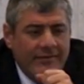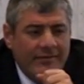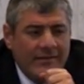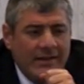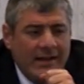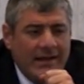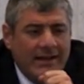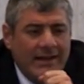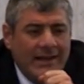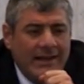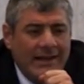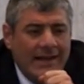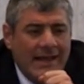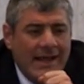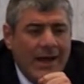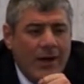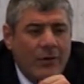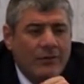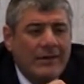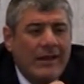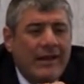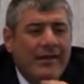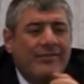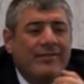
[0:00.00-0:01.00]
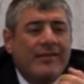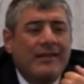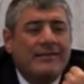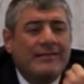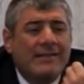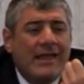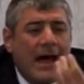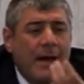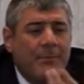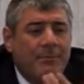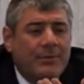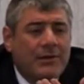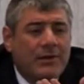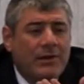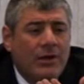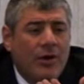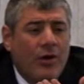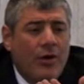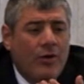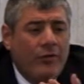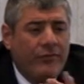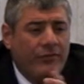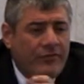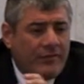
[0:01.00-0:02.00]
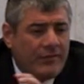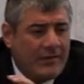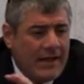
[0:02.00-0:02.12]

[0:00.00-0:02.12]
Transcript: is not allowed as a top clothes,